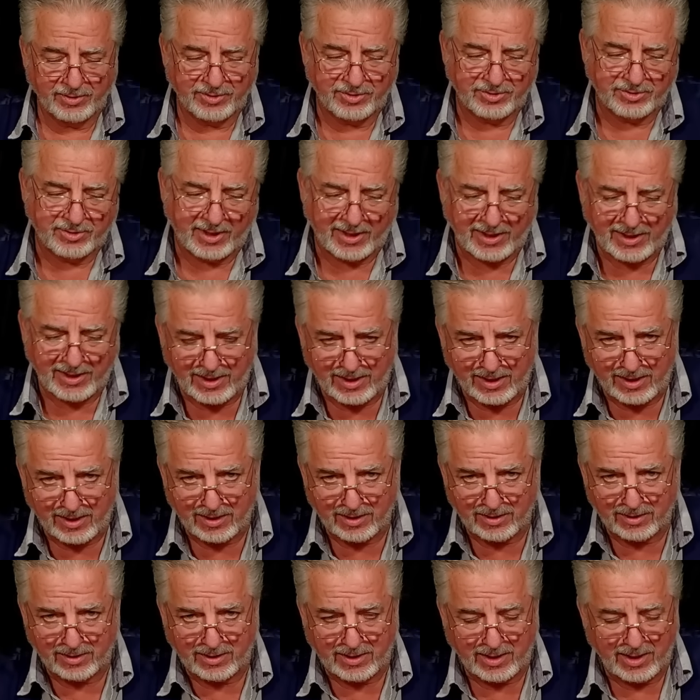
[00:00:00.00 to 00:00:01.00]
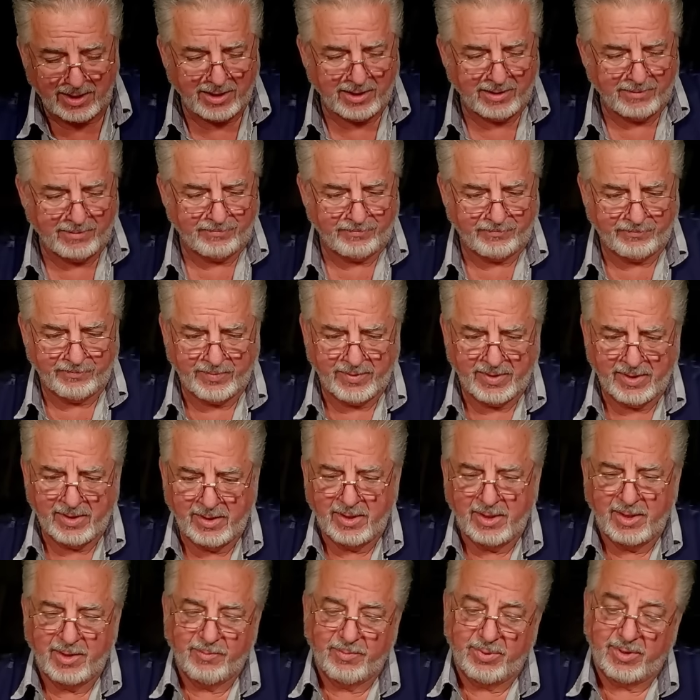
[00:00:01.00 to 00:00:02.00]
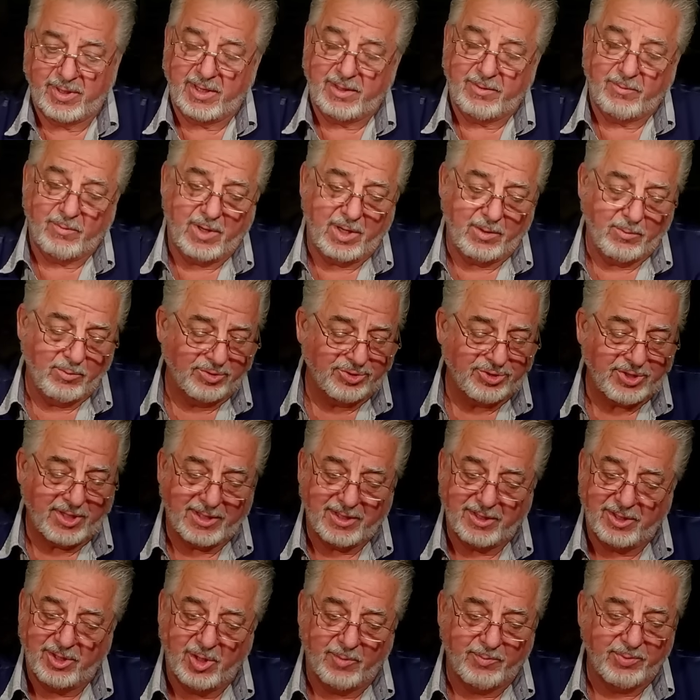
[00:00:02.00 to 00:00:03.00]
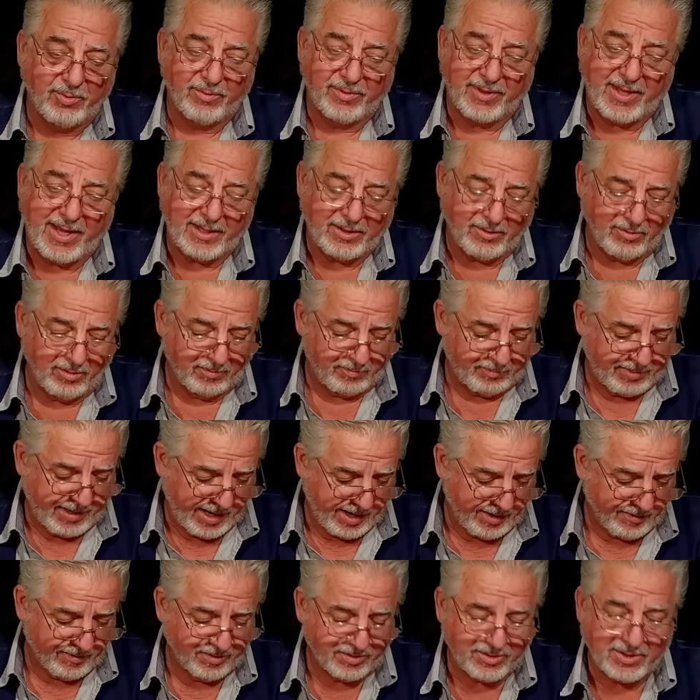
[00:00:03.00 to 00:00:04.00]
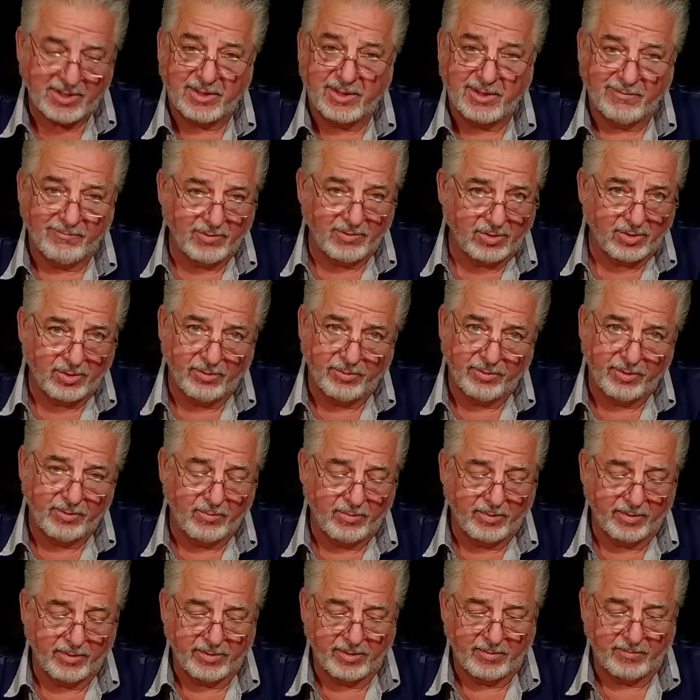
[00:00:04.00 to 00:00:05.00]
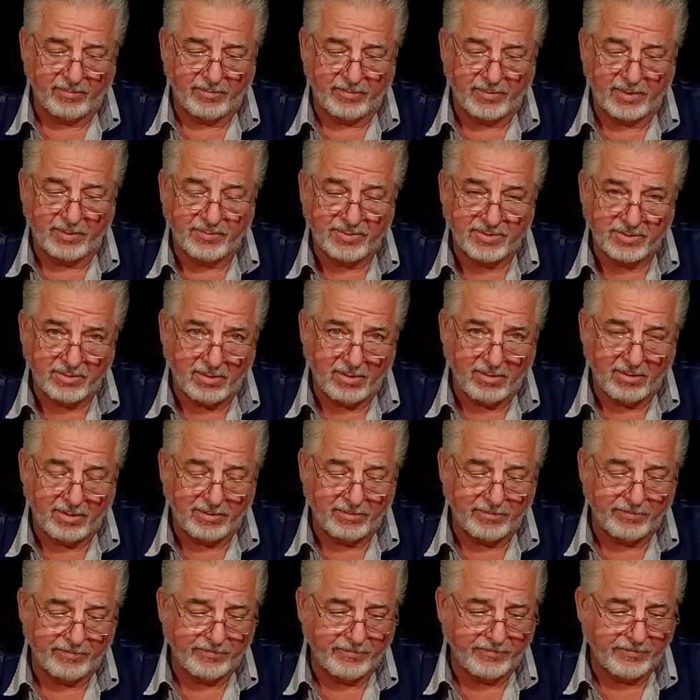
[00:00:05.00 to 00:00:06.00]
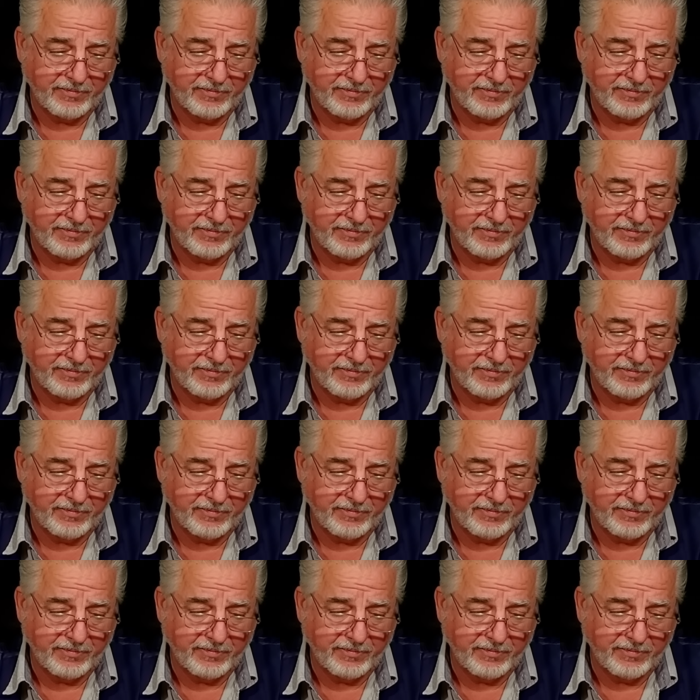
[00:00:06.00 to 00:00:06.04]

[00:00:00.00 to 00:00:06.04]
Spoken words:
Stay ahead of the game. But I wish I could help you with accurate powders. I never loaded with them. Sorry.